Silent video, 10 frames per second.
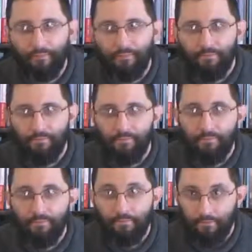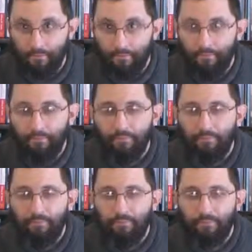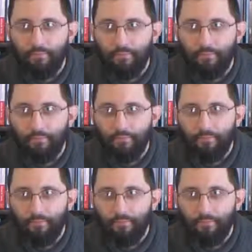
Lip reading: Nobody speaks.